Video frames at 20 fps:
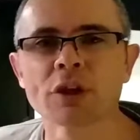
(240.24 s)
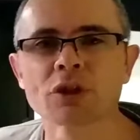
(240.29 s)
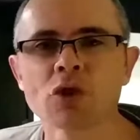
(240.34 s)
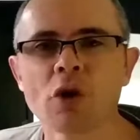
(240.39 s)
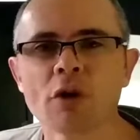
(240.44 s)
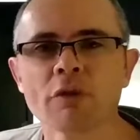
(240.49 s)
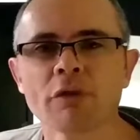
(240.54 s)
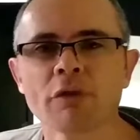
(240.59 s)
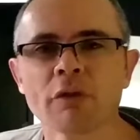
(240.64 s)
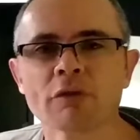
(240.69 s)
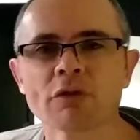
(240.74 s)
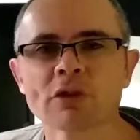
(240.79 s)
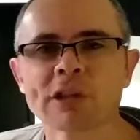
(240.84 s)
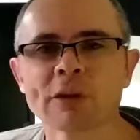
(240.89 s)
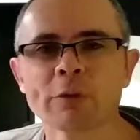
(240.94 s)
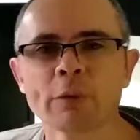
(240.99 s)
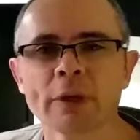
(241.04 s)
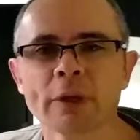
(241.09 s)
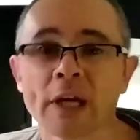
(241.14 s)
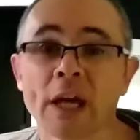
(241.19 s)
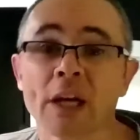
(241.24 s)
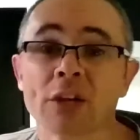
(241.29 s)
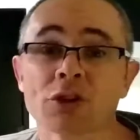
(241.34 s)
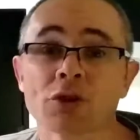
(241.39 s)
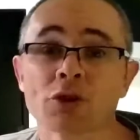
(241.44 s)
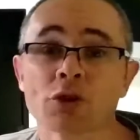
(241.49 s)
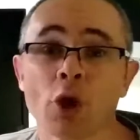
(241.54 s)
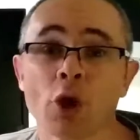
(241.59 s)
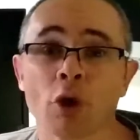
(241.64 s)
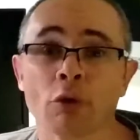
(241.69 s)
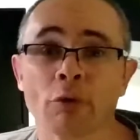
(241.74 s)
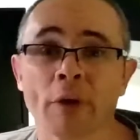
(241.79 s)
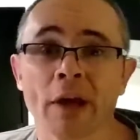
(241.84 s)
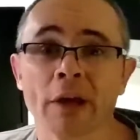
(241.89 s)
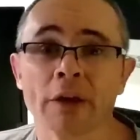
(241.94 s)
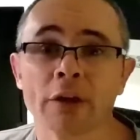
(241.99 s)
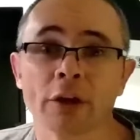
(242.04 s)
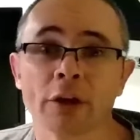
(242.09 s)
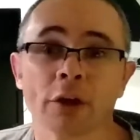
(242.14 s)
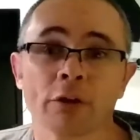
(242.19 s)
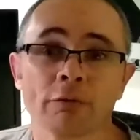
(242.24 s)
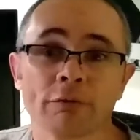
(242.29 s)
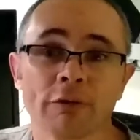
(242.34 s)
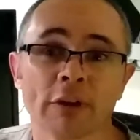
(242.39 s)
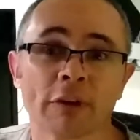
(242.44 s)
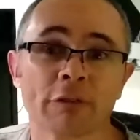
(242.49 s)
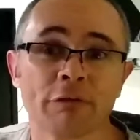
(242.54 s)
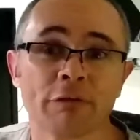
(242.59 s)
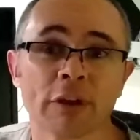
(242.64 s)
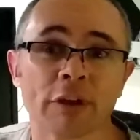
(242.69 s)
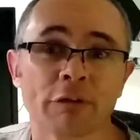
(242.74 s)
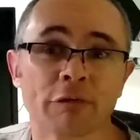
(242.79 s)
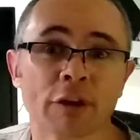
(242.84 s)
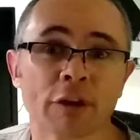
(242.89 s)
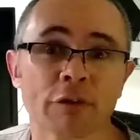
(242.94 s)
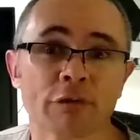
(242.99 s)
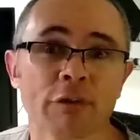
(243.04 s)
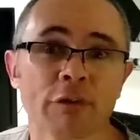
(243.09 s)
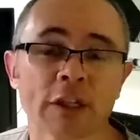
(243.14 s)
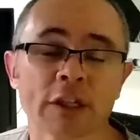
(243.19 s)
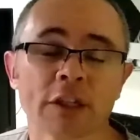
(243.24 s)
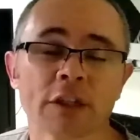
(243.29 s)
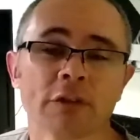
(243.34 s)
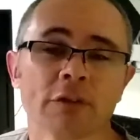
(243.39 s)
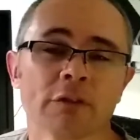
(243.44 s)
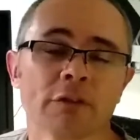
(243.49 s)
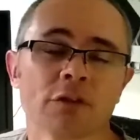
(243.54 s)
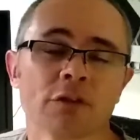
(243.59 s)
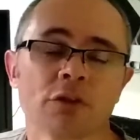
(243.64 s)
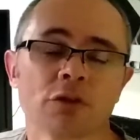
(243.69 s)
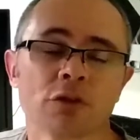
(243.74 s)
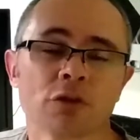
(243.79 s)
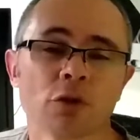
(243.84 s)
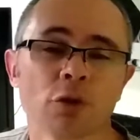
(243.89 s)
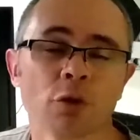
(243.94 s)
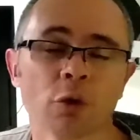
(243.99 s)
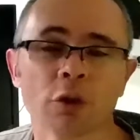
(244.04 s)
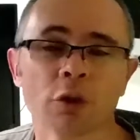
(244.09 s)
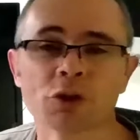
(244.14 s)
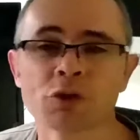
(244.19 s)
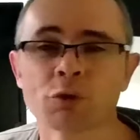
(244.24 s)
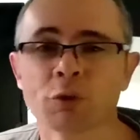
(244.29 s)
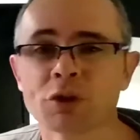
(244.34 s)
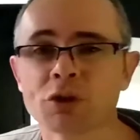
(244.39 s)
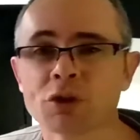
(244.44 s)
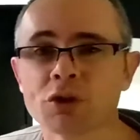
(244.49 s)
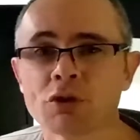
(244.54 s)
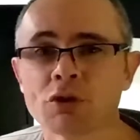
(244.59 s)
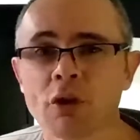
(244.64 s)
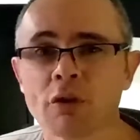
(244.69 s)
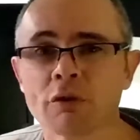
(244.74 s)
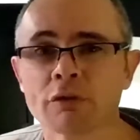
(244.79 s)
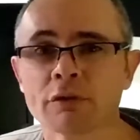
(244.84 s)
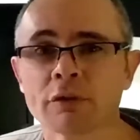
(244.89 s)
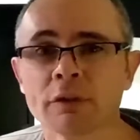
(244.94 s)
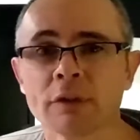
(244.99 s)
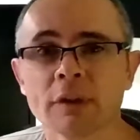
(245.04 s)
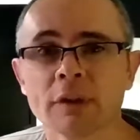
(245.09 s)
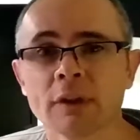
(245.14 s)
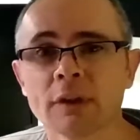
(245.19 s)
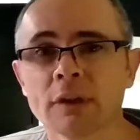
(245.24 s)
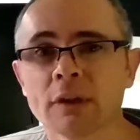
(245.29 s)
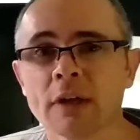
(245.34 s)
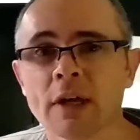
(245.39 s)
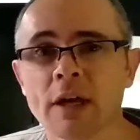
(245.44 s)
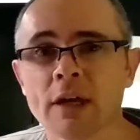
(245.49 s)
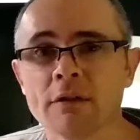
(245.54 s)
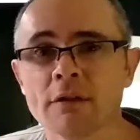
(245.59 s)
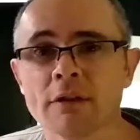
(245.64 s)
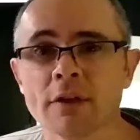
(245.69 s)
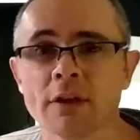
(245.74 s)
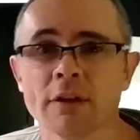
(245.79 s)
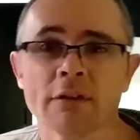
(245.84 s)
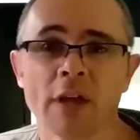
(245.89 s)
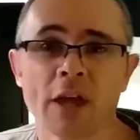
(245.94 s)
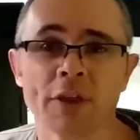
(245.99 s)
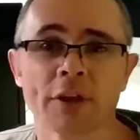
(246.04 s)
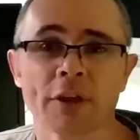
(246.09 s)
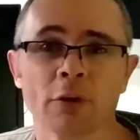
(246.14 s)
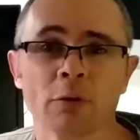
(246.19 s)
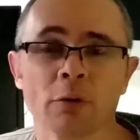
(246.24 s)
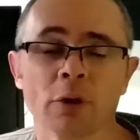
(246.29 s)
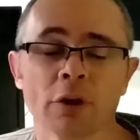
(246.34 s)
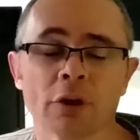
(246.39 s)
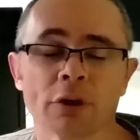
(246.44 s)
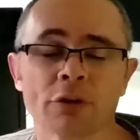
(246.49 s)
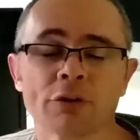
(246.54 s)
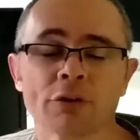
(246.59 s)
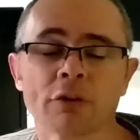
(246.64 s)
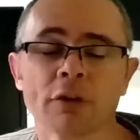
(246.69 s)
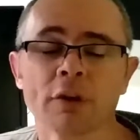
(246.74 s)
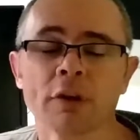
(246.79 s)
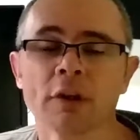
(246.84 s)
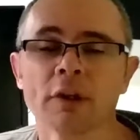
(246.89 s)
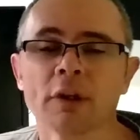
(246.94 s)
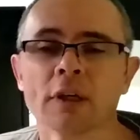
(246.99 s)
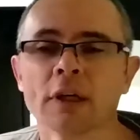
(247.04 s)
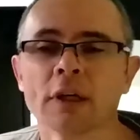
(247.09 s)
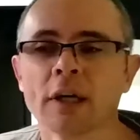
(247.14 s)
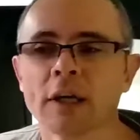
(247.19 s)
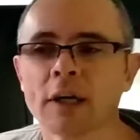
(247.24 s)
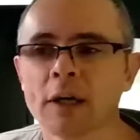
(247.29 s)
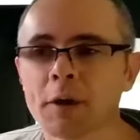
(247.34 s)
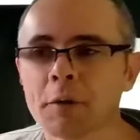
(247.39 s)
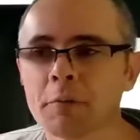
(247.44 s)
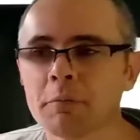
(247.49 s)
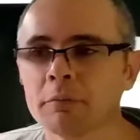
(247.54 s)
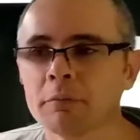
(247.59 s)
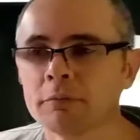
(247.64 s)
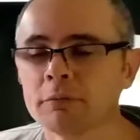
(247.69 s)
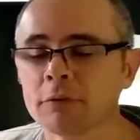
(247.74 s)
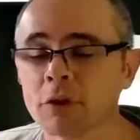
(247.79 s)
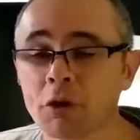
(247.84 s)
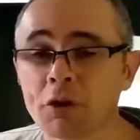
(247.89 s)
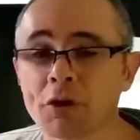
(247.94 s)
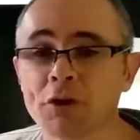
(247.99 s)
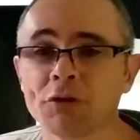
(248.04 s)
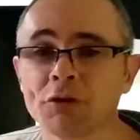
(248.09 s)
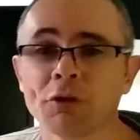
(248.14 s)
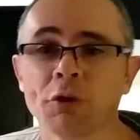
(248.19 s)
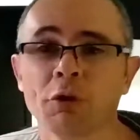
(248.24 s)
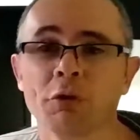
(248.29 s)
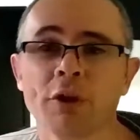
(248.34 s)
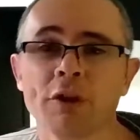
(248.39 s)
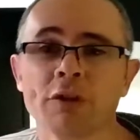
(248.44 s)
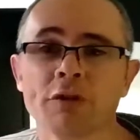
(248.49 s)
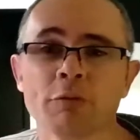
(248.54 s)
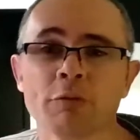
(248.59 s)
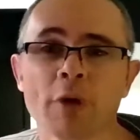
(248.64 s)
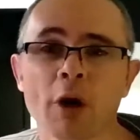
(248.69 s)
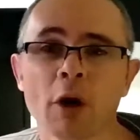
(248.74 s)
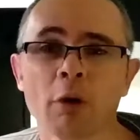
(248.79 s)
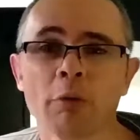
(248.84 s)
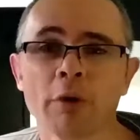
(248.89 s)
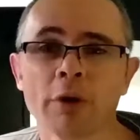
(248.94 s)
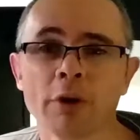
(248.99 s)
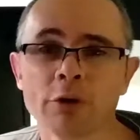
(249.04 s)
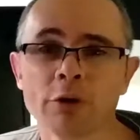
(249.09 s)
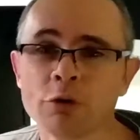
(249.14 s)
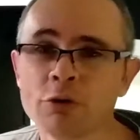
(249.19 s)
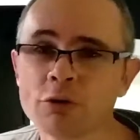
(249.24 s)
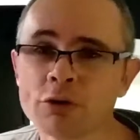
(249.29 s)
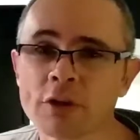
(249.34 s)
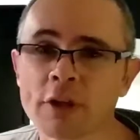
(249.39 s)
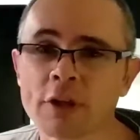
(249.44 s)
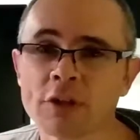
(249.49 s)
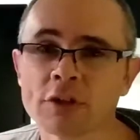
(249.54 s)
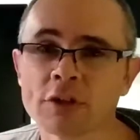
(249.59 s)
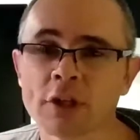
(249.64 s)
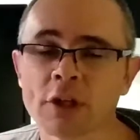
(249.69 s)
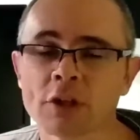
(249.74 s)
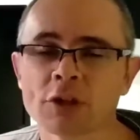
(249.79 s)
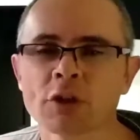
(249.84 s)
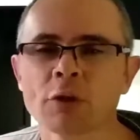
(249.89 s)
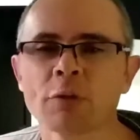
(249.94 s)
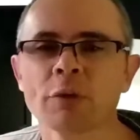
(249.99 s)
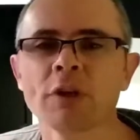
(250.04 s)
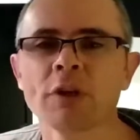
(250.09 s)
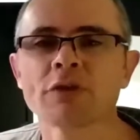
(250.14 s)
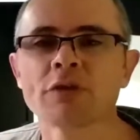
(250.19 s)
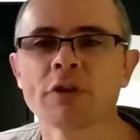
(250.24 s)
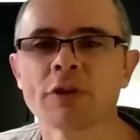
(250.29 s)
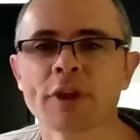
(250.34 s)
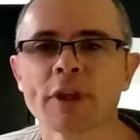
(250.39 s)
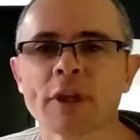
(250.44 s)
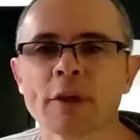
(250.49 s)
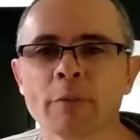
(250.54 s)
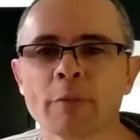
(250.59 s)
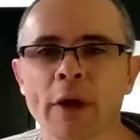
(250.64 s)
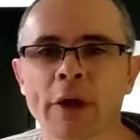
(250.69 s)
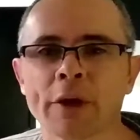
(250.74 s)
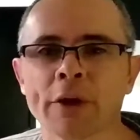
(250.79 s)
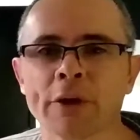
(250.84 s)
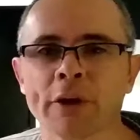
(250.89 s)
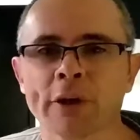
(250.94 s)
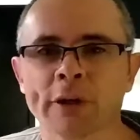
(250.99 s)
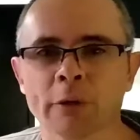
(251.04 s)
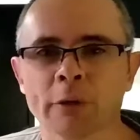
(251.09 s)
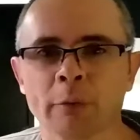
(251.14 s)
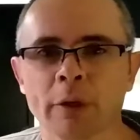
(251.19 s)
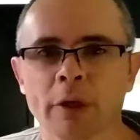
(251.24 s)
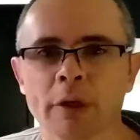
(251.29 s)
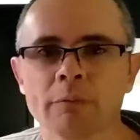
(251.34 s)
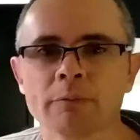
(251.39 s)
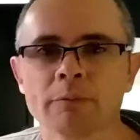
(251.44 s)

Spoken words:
off, obviously we can't just go around and flick and turn all the switches off and then nothing works. You still need to be able to use these things. So we need to think about it a little bit.